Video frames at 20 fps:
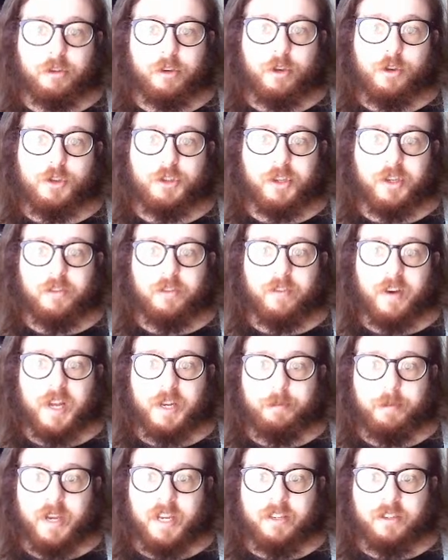usually
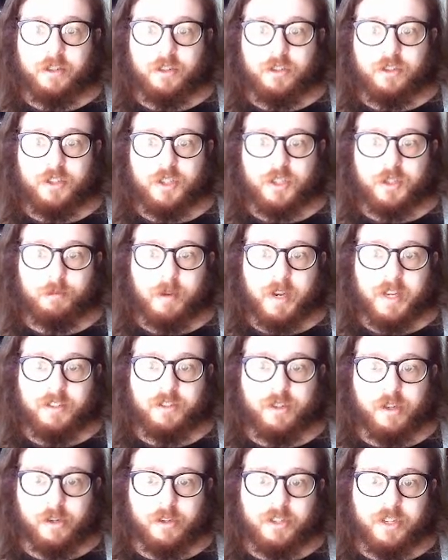find pages just by
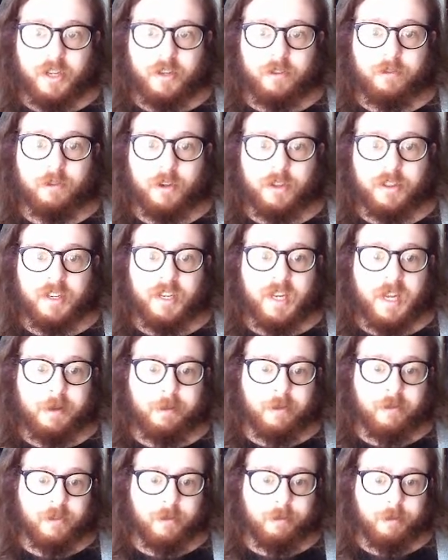searching for the name
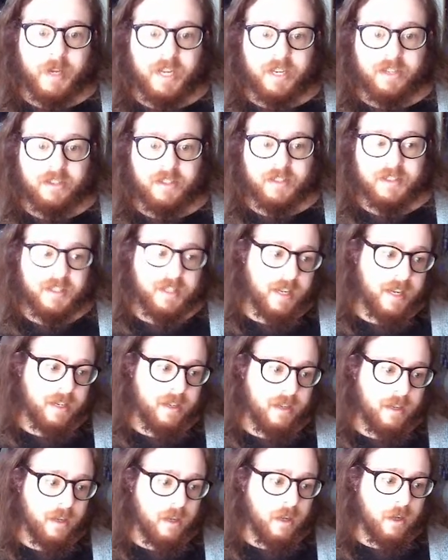of the page instead.
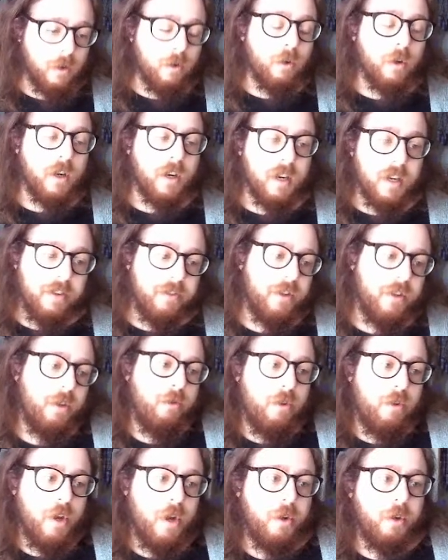Or if you
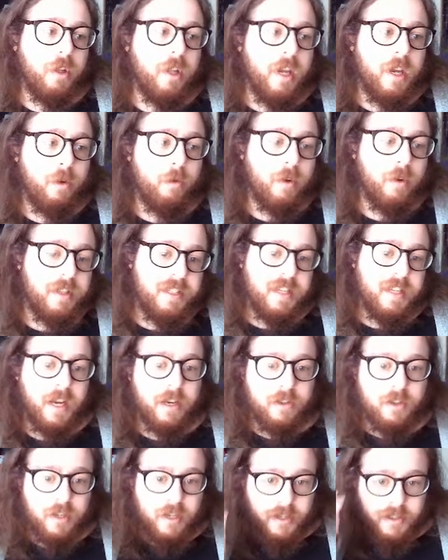know like what
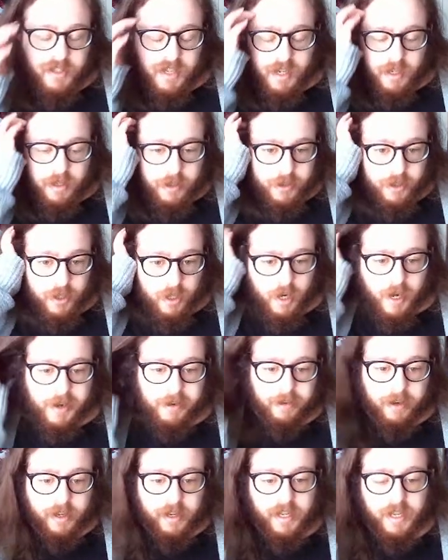section it's in your
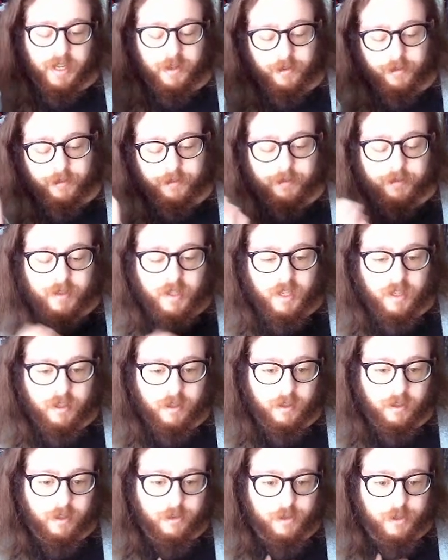hierarchy, then
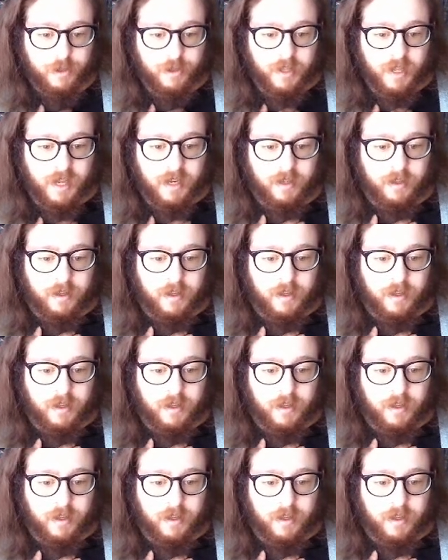you do that.